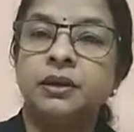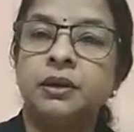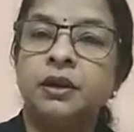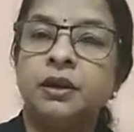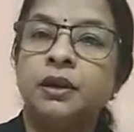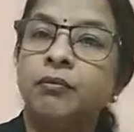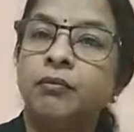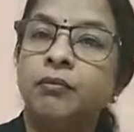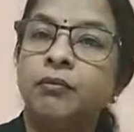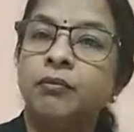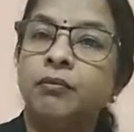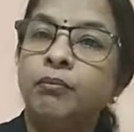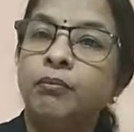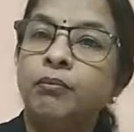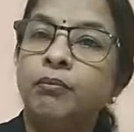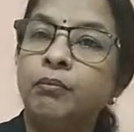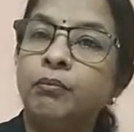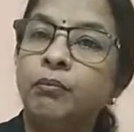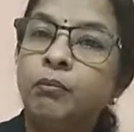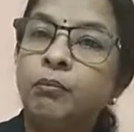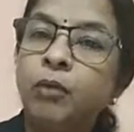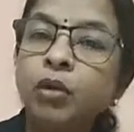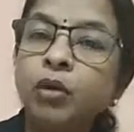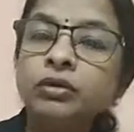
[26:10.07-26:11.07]

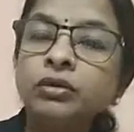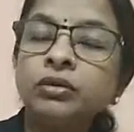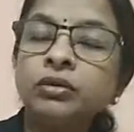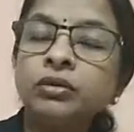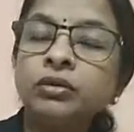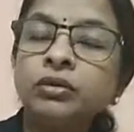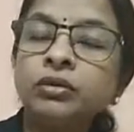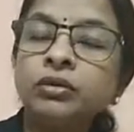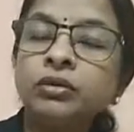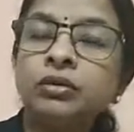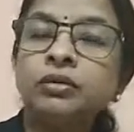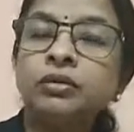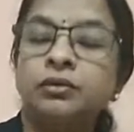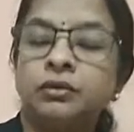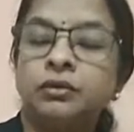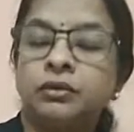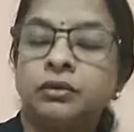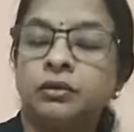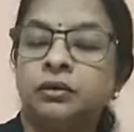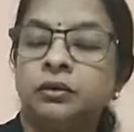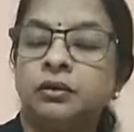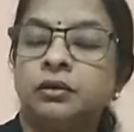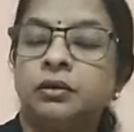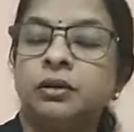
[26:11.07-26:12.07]
Both
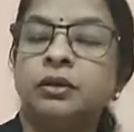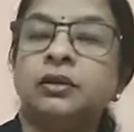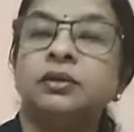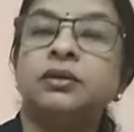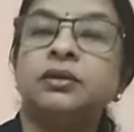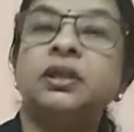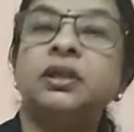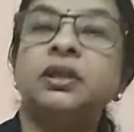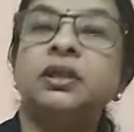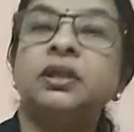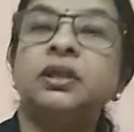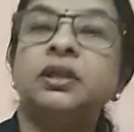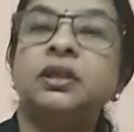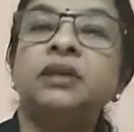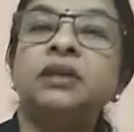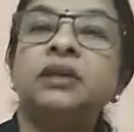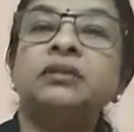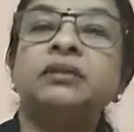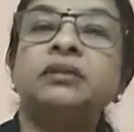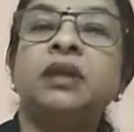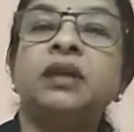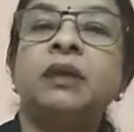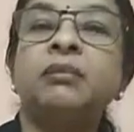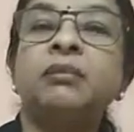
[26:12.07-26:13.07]
the
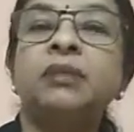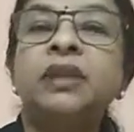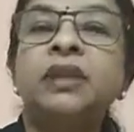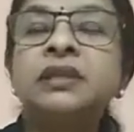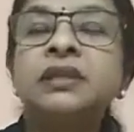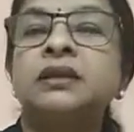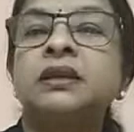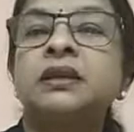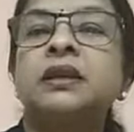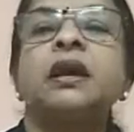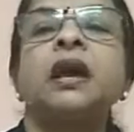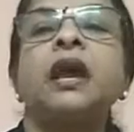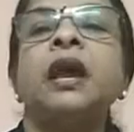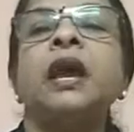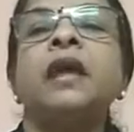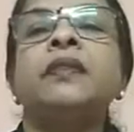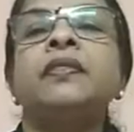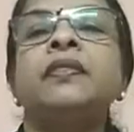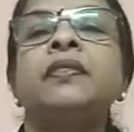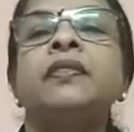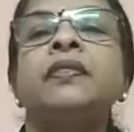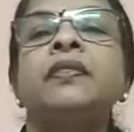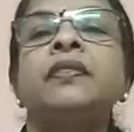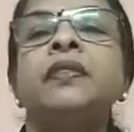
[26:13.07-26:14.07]
Tamils and
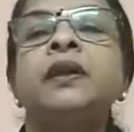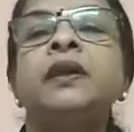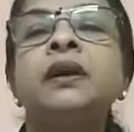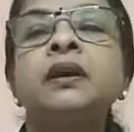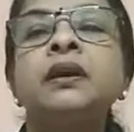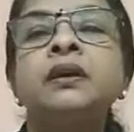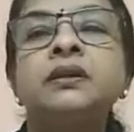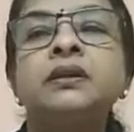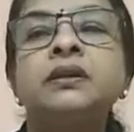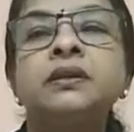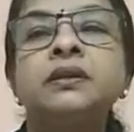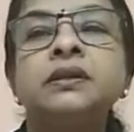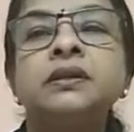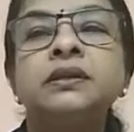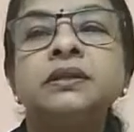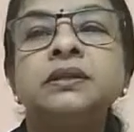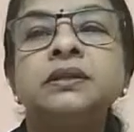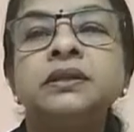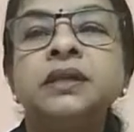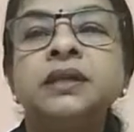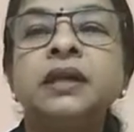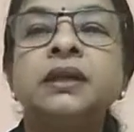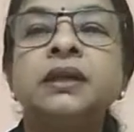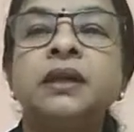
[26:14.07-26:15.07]
the
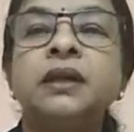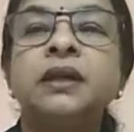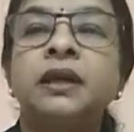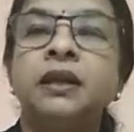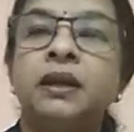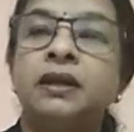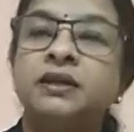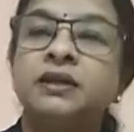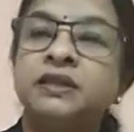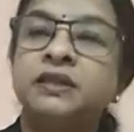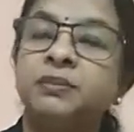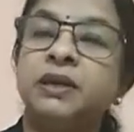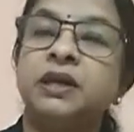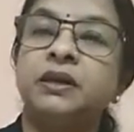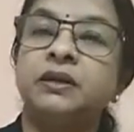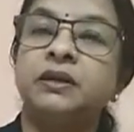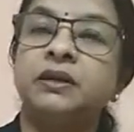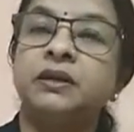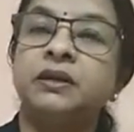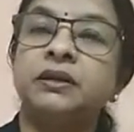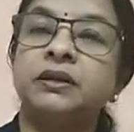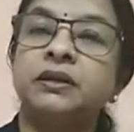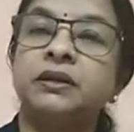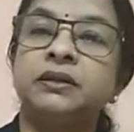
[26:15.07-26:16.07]
Sinhala speakers.
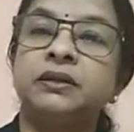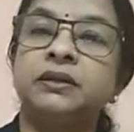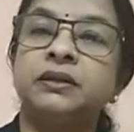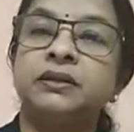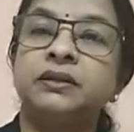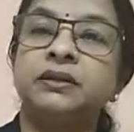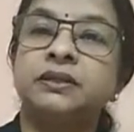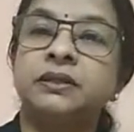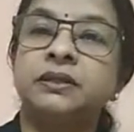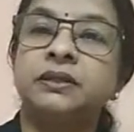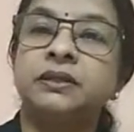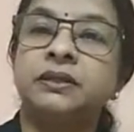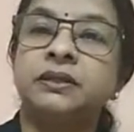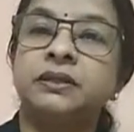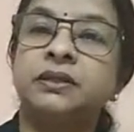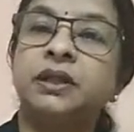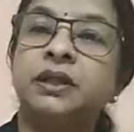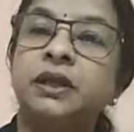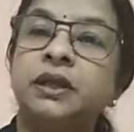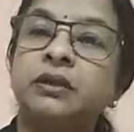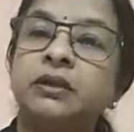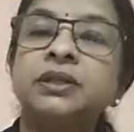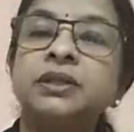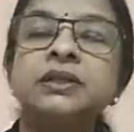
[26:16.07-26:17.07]
The Christians
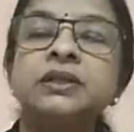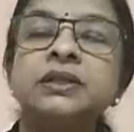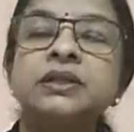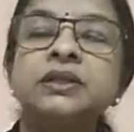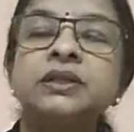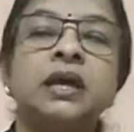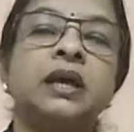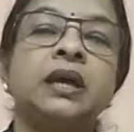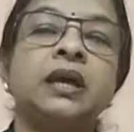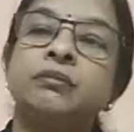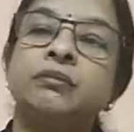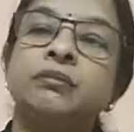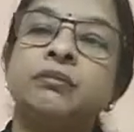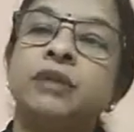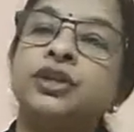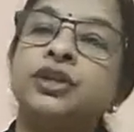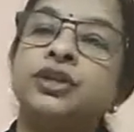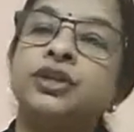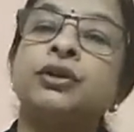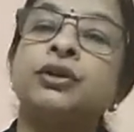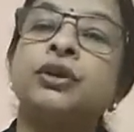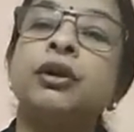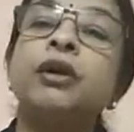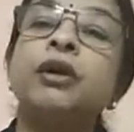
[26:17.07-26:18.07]
are a mixture
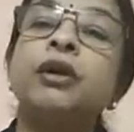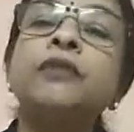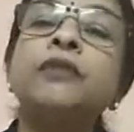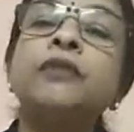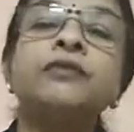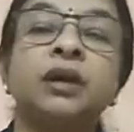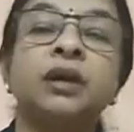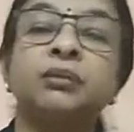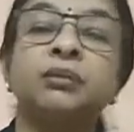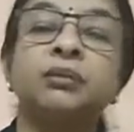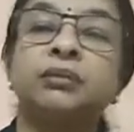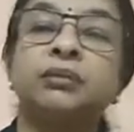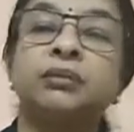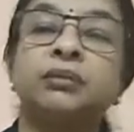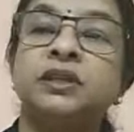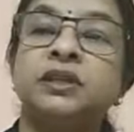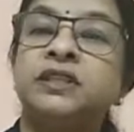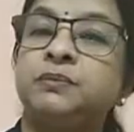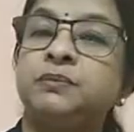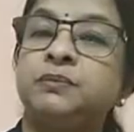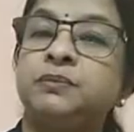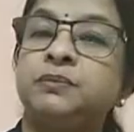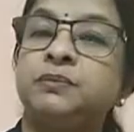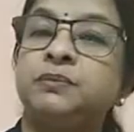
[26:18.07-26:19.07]
of Tamil
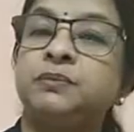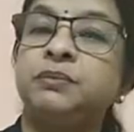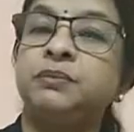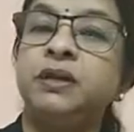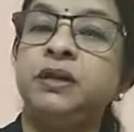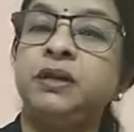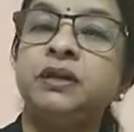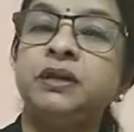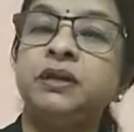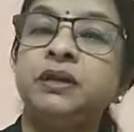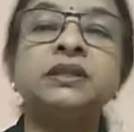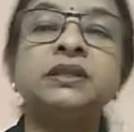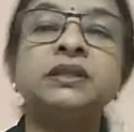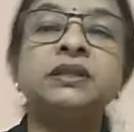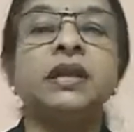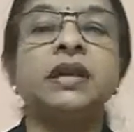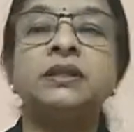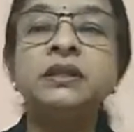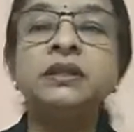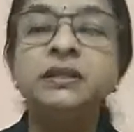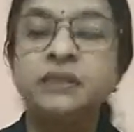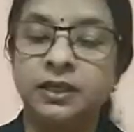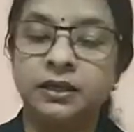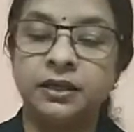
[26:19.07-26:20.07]
speakers and the
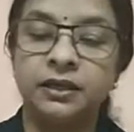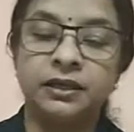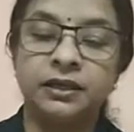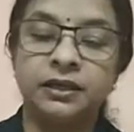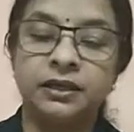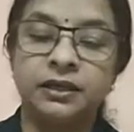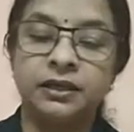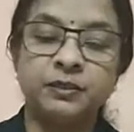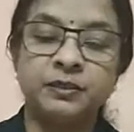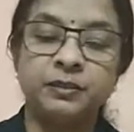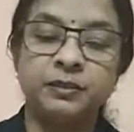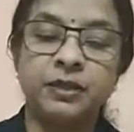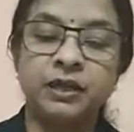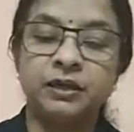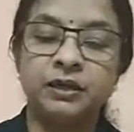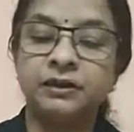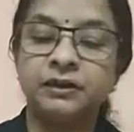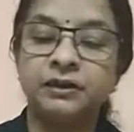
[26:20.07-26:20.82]
Sinhala speakers.